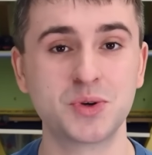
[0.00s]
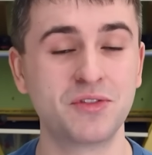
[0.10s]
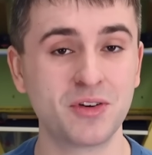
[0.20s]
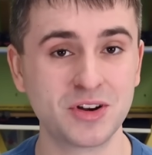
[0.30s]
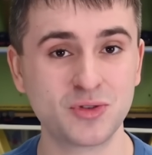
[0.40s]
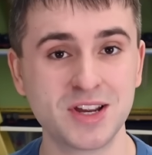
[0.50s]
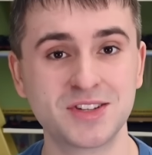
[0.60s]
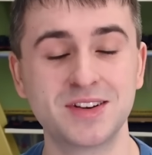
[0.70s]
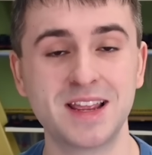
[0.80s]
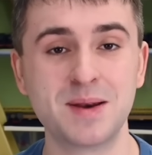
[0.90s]
So if you're
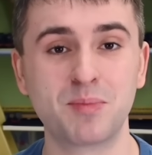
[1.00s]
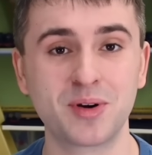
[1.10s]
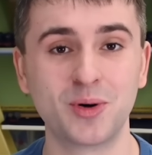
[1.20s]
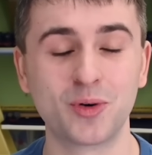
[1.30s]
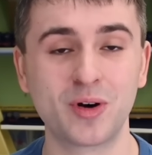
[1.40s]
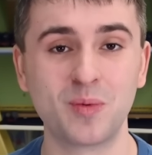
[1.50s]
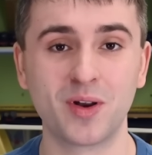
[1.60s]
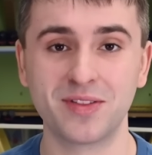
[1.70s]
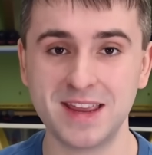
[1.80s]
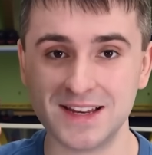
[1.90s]
interested in pre-ordering
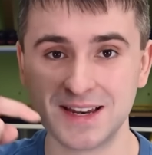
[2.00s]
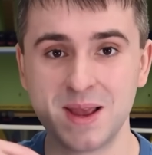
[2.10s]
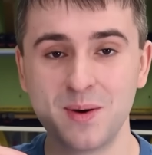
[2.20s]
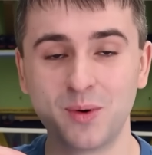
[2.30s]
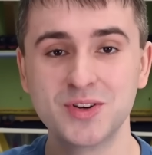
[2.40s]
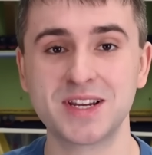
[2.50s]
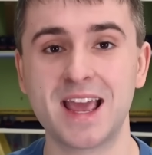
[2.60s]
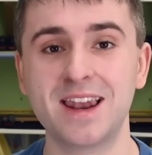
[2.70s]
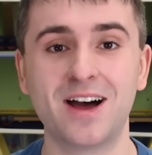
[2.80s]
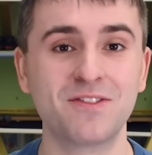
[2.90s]
one of these, once
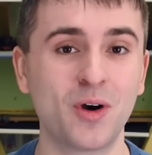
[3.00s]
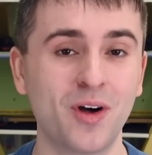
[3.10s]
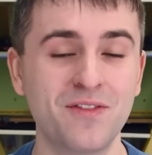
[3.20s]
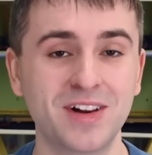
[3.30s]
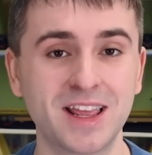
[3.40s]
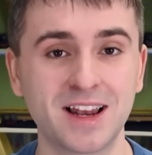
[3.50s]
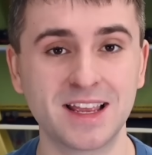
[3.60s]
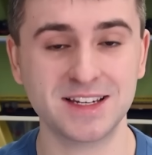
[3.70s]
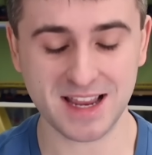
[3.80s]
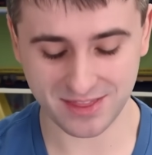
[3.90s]
again, I've got affiliate
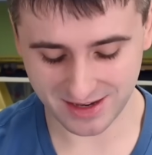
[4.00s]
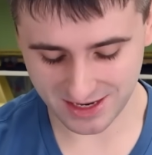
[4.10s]
links in the